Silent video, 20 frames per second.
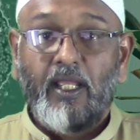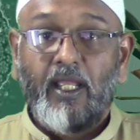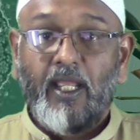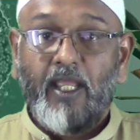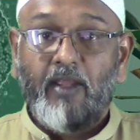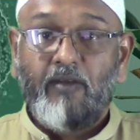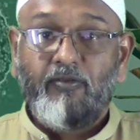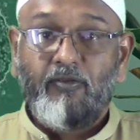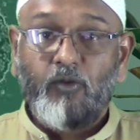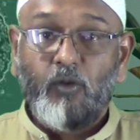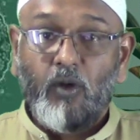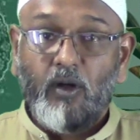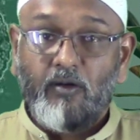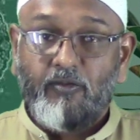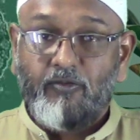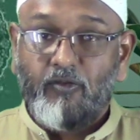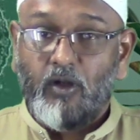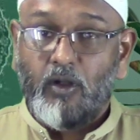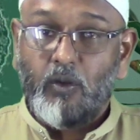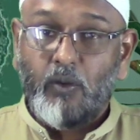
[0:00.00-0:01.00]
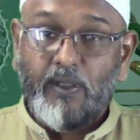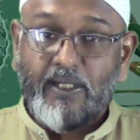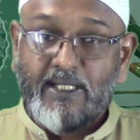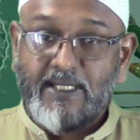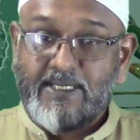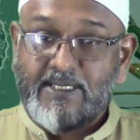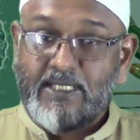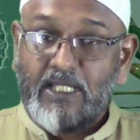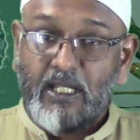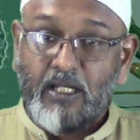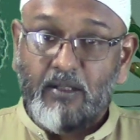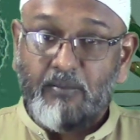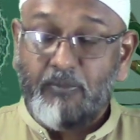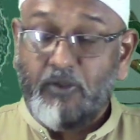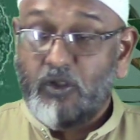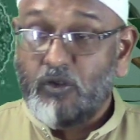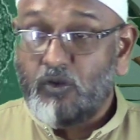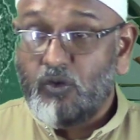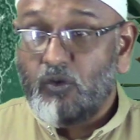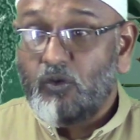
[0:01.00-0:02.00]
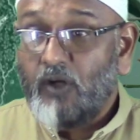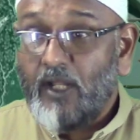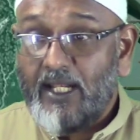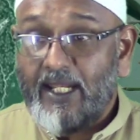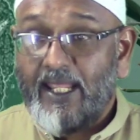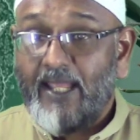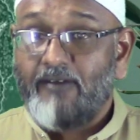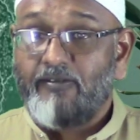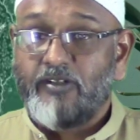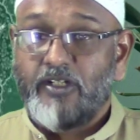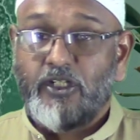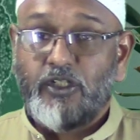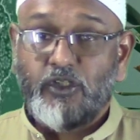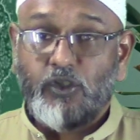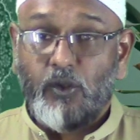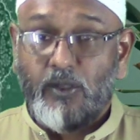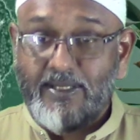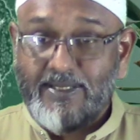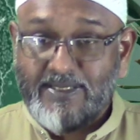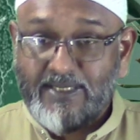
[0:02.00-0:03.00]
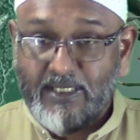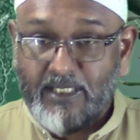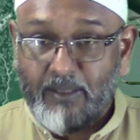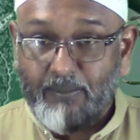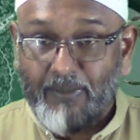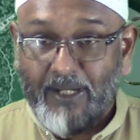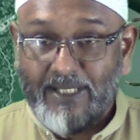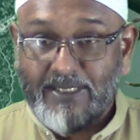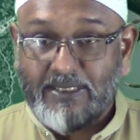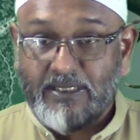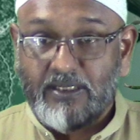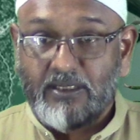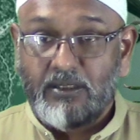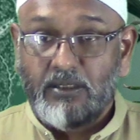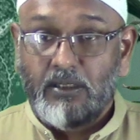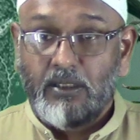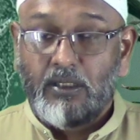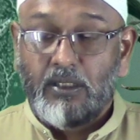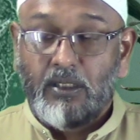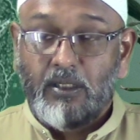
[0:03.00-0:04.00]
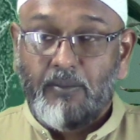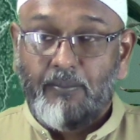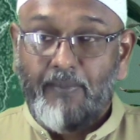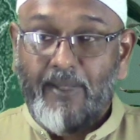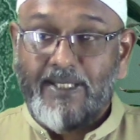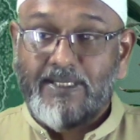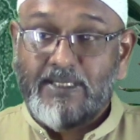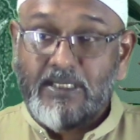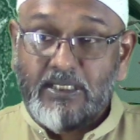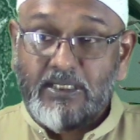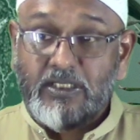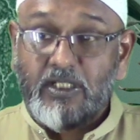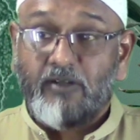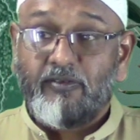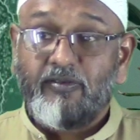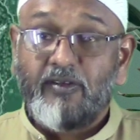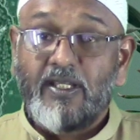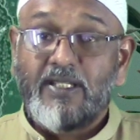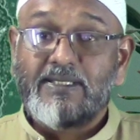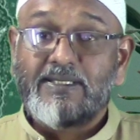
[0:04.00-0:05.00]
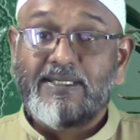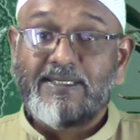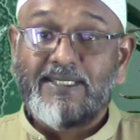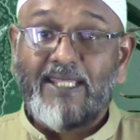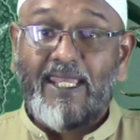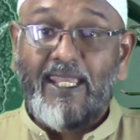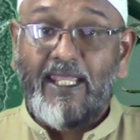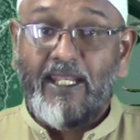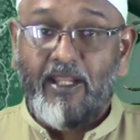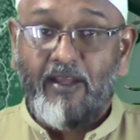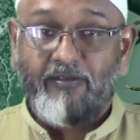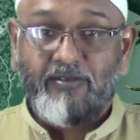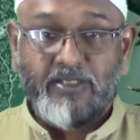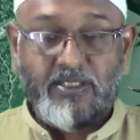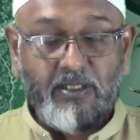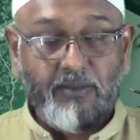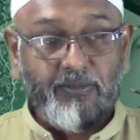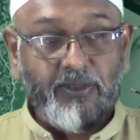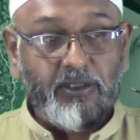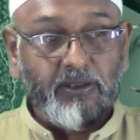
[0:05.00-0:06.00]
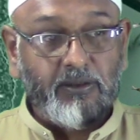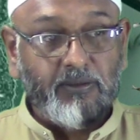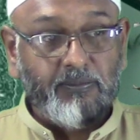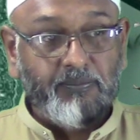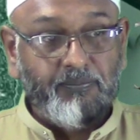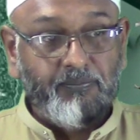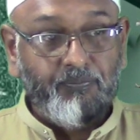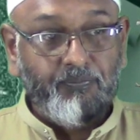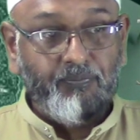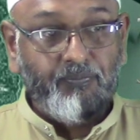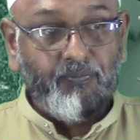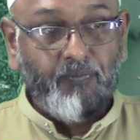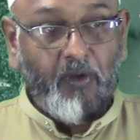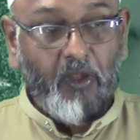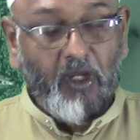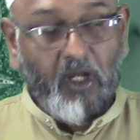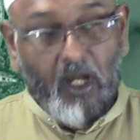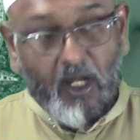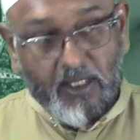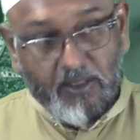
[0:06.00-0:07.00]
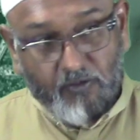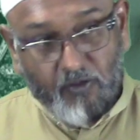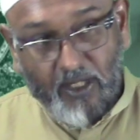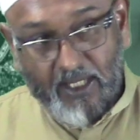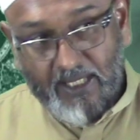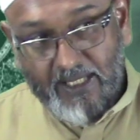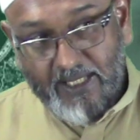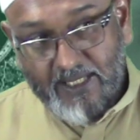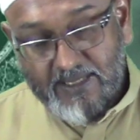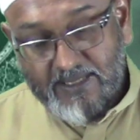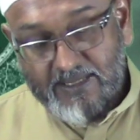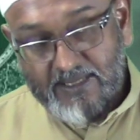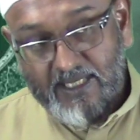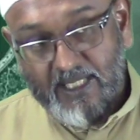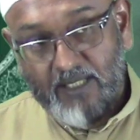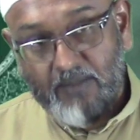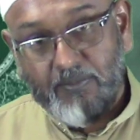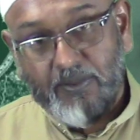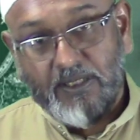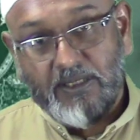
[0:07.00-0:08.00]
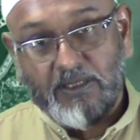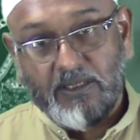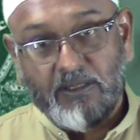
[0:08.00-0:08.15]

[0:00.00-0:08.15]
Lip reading: If you are following Islam, you don't really have a choice in the matter. Mental toughness is inevitable. You can't really escape it.